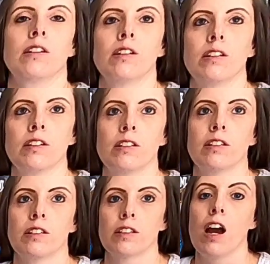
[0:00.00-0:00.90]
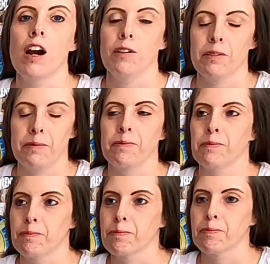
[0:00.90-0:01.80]
in the next couple days,
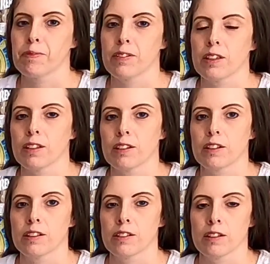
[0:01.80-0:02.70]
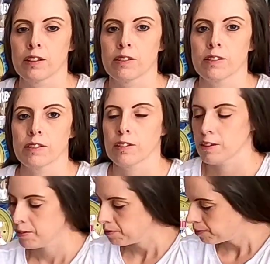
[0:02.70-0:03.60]
you know, and all that good stuff.